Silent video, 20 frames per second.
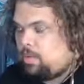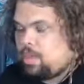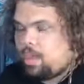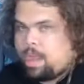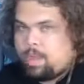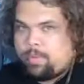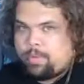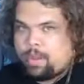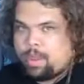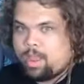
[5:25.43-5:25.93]

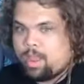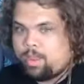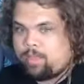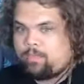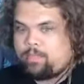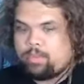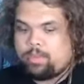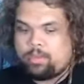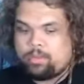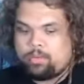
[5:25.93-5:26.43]
I'm going to
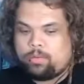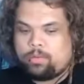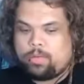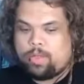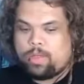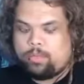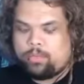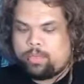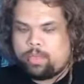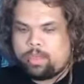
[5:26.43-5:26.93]
have you
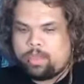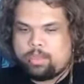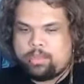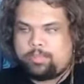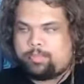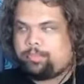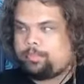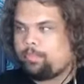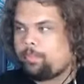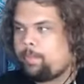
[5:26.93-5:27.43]
help me
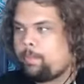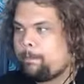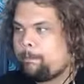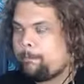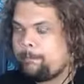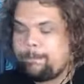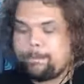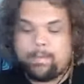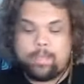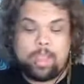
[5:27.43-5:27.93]
out.
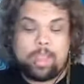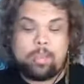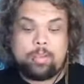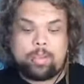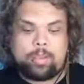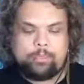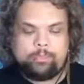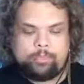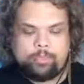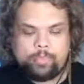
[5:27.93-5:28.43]

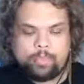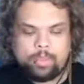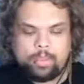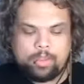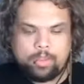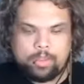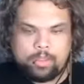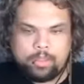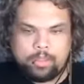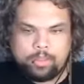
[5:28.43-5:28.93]
Okay,
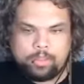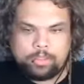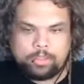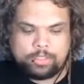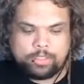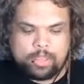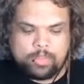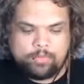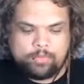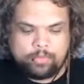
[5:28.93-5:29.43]

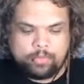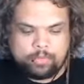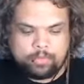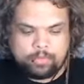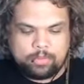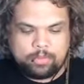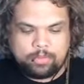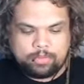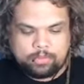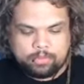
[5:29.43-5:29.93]

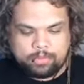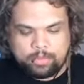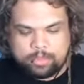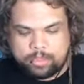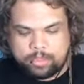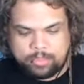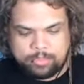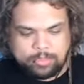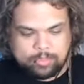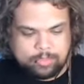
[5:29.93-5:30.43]
shuffle
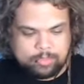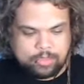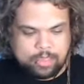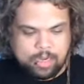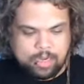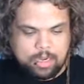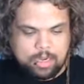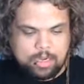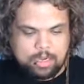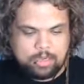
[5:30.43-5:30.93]
is
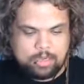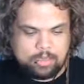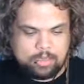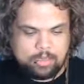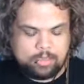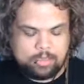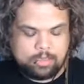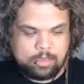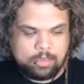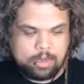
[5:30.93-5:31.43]

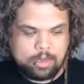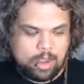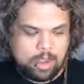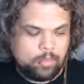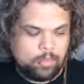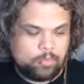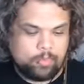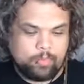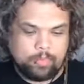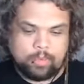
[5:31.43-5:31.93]
done.
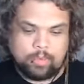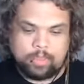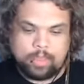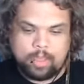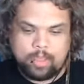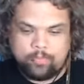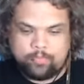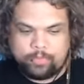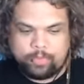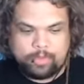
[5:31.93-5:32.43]
I really
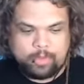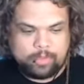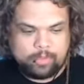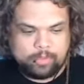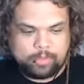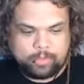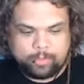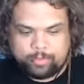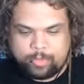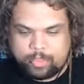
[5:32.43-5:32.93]
have no
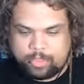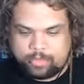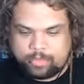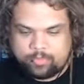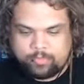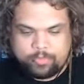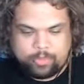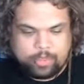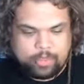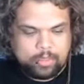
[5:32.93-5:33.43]
space
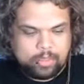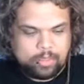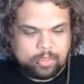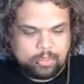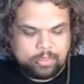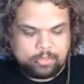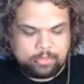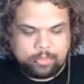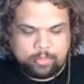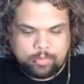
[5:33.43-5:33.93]
over here.
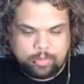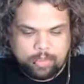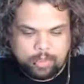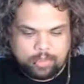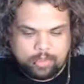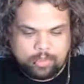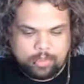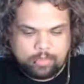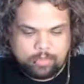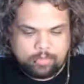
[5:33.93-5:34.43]
It's okay,
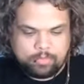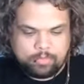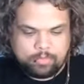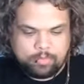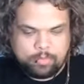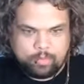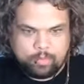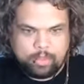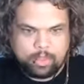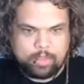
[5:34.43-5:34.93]
though.
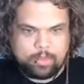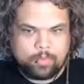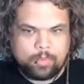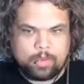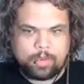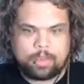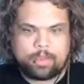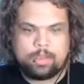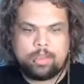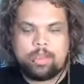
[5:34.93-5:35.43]
We'll make it
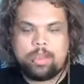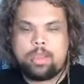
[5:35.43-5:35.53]
work.